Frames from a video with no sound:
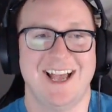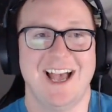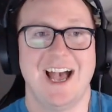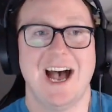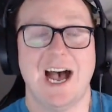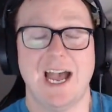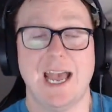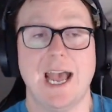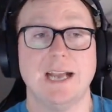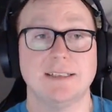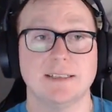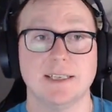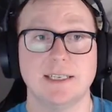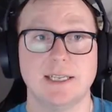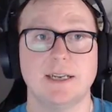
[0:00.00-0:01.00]
I
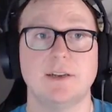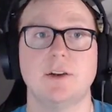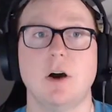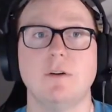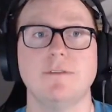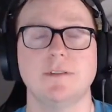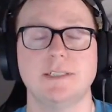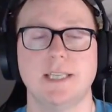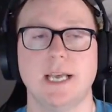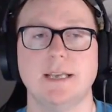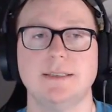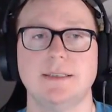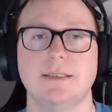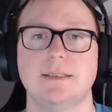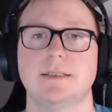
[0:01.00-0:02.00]
actually did a Dolphin
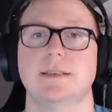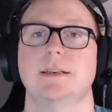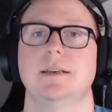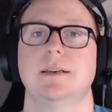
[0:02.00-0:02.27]
Test,